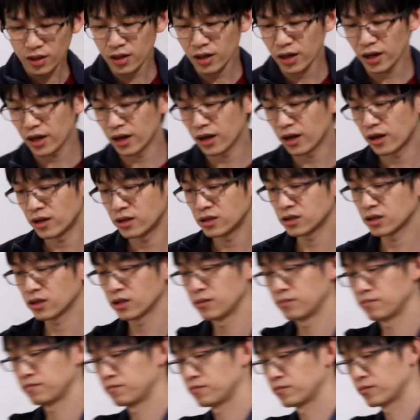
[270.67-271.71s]
And
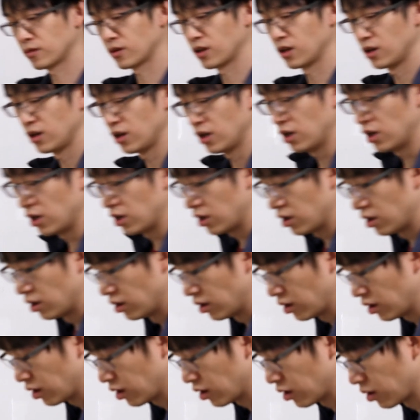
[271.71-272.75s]

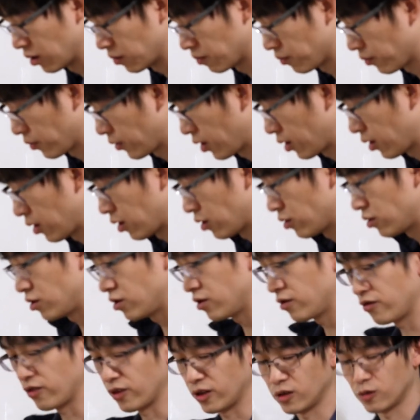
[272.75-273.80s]
I don't know
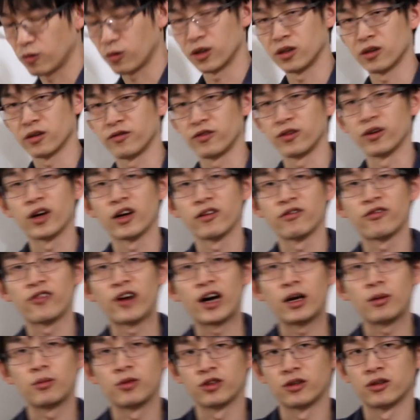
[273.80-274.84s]
if any one of you have
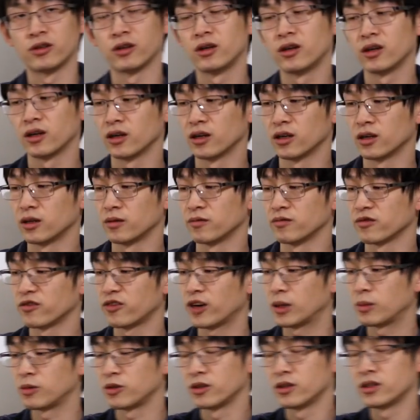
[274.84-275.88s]
fiber
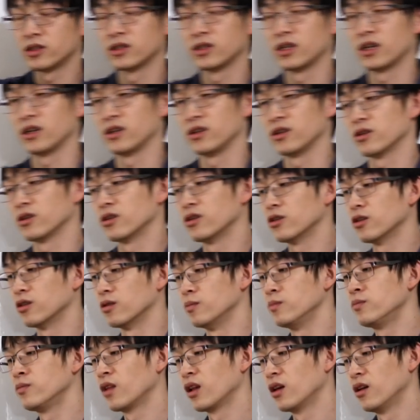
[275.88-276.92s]
internet in your
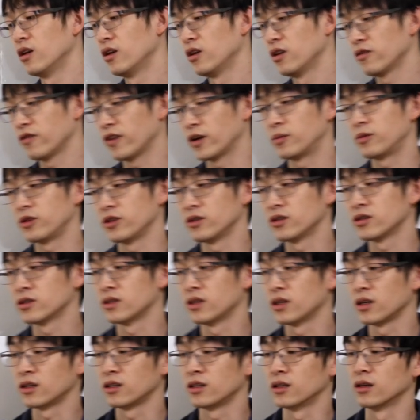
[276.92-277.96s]
home. Fiber
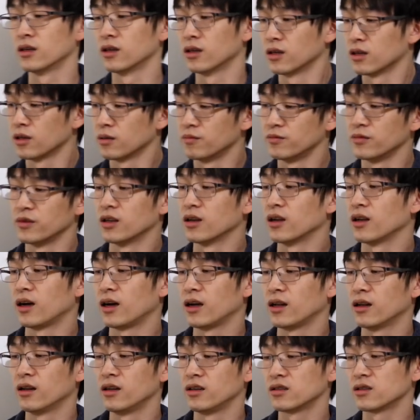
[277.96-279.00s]
internet,
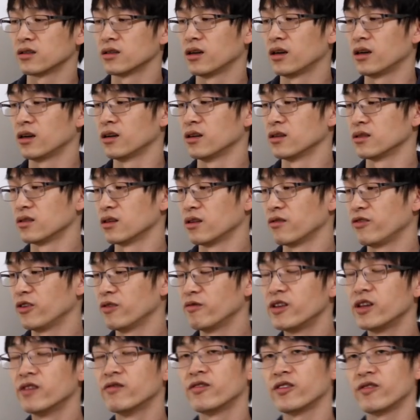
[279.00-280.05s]
the laser light is at
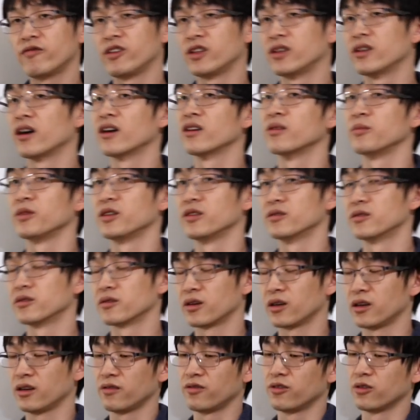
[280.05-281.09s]
1550 nanometer.
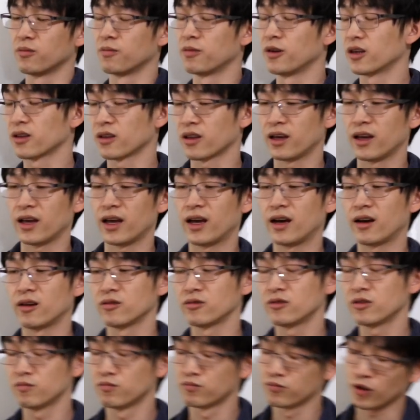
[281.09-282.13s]
Okay, if you plug that
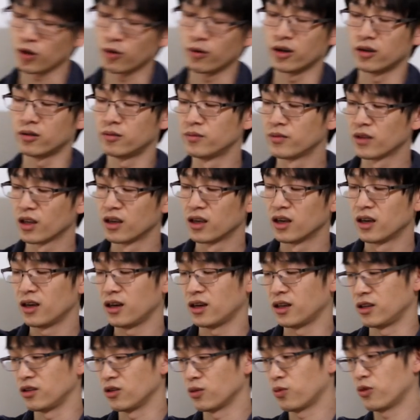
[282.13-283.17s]
out, and
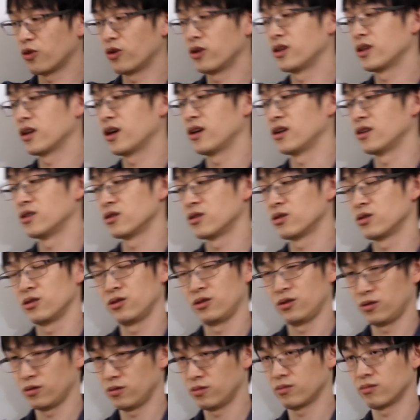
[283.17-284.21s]
then you point that
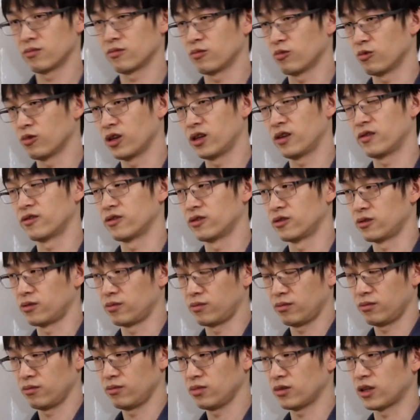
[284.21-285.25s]
into whatever
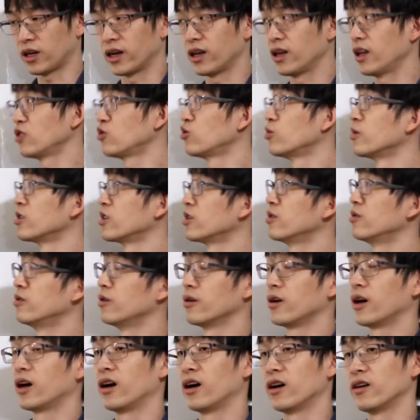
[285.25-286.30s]
dielectric material
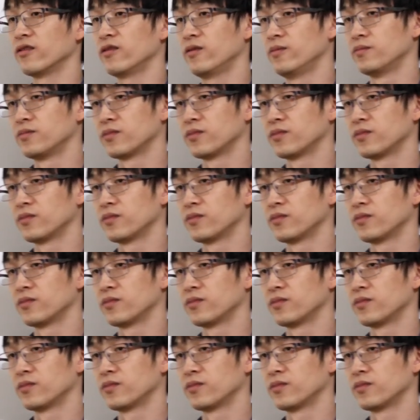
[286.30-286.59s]
you have,